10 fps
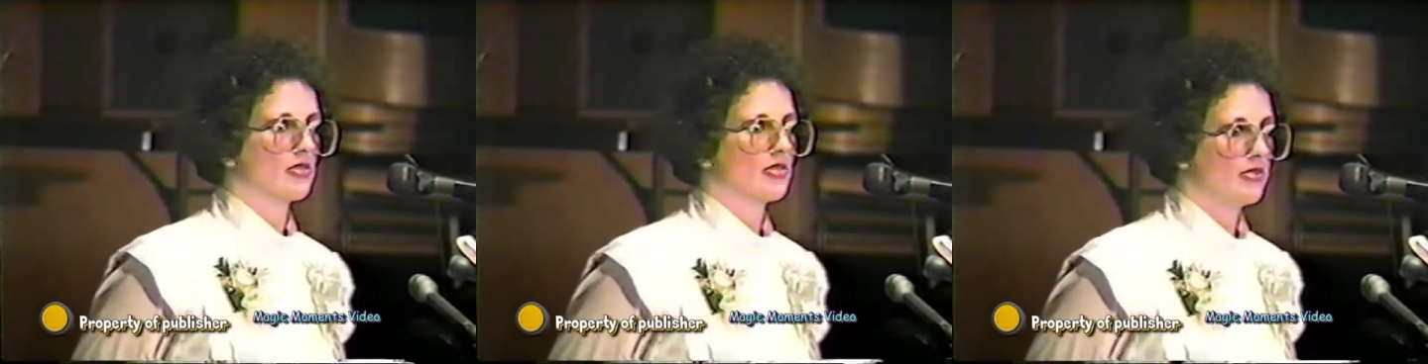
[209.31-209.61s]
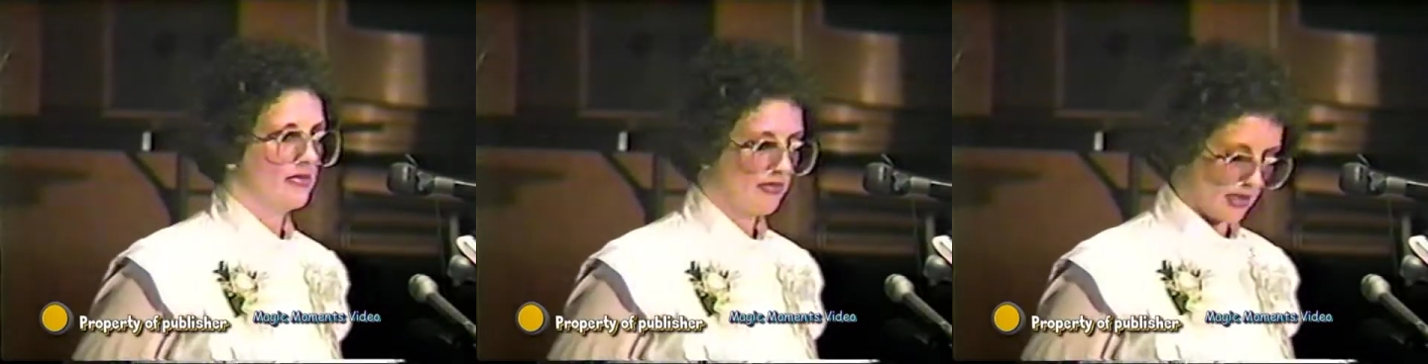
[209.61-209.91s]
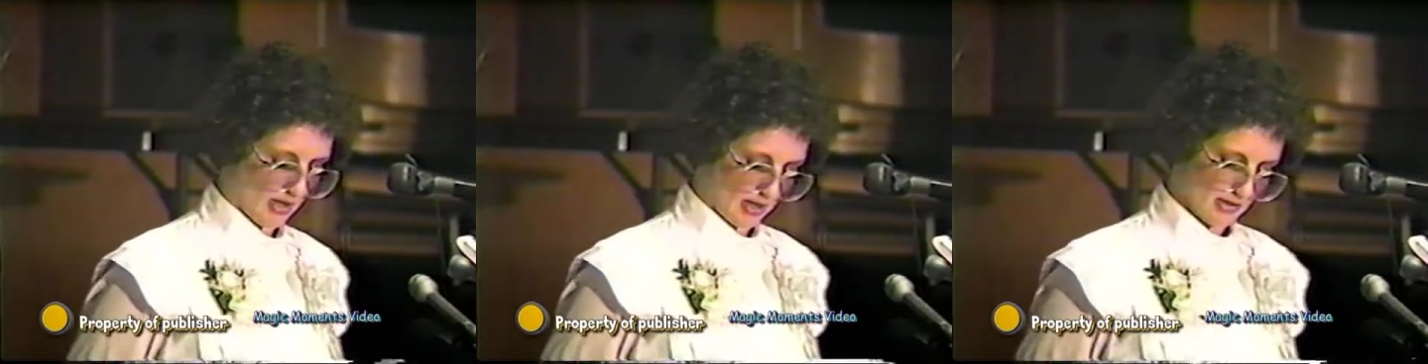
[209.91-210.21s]
to
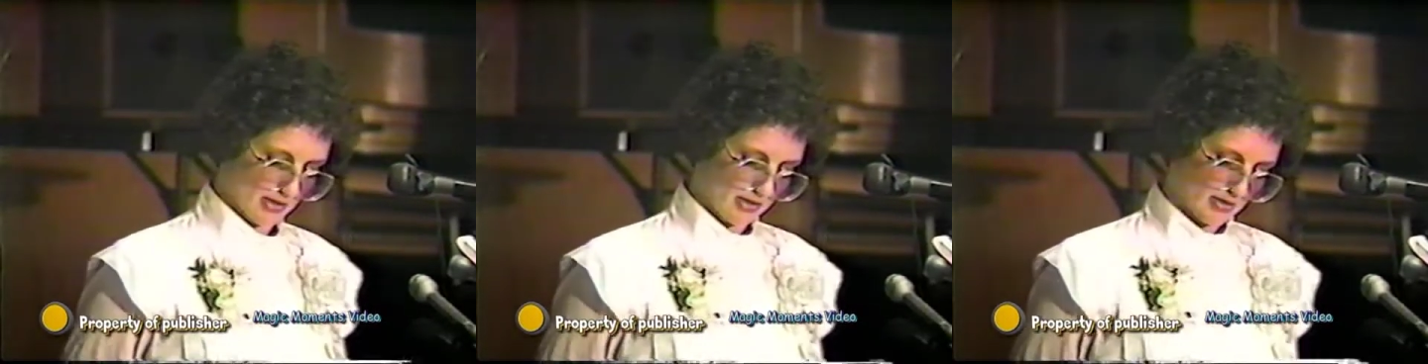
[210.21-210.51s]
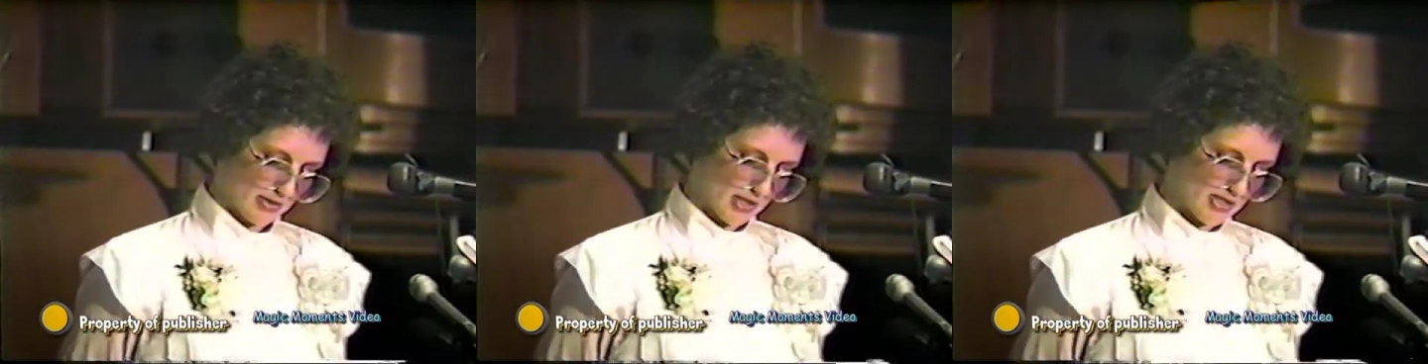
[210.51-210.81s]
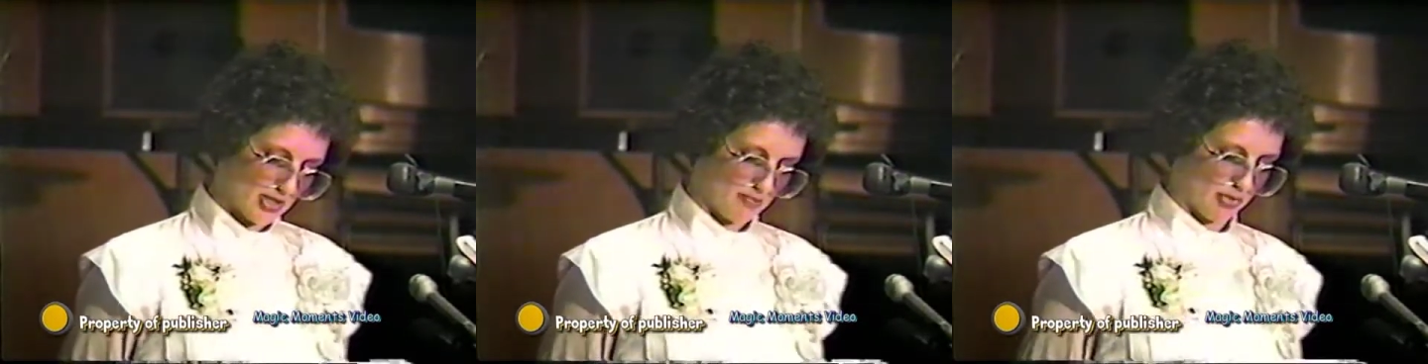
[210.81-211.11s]
Newfoundland and
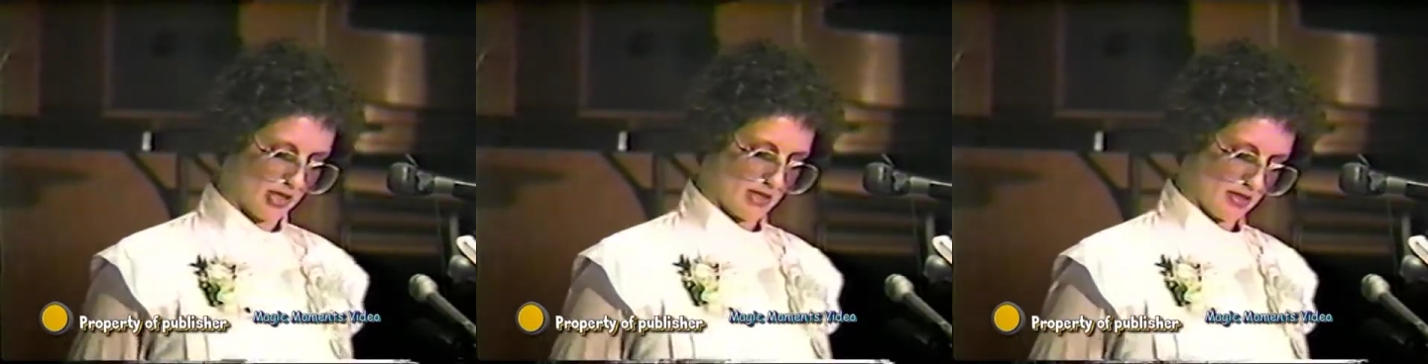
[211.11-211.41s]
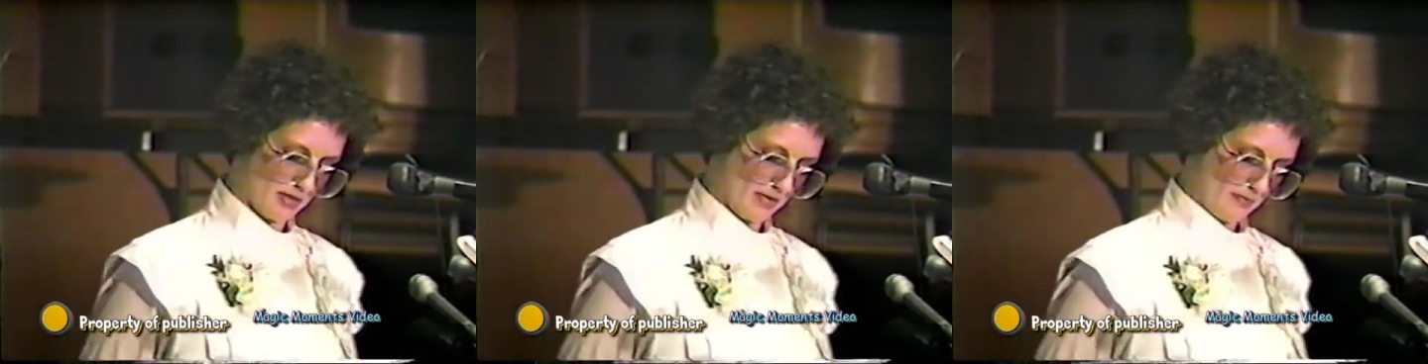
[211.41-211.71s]
to Britain.